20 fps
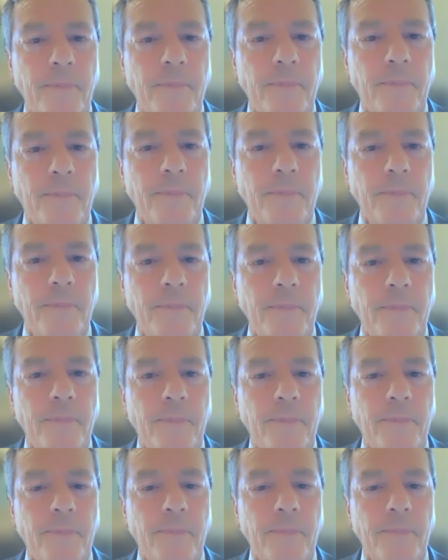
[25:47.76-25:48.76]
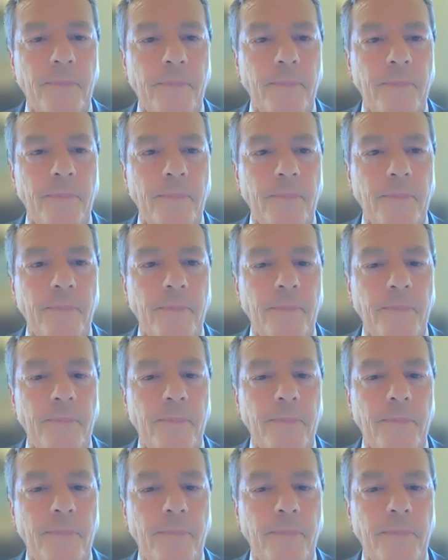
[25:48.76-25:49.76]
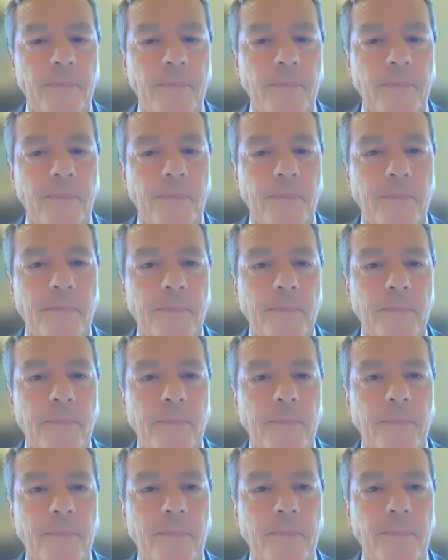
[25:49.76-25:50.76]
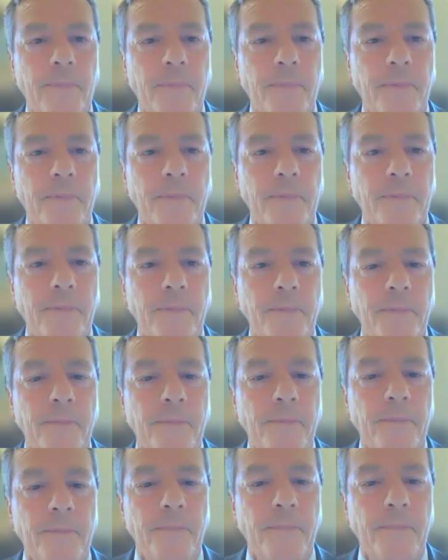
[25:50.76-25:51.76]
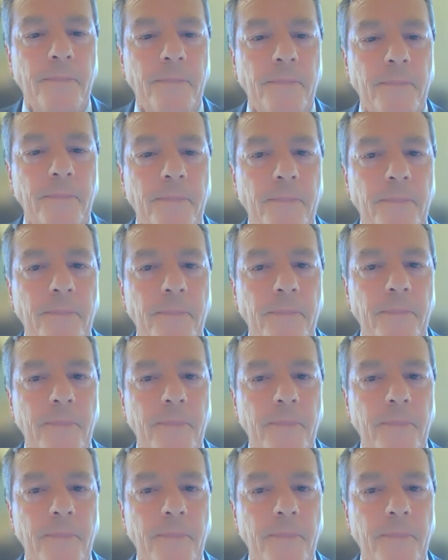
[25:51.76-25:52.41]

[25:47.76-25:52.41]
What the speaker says: (silent)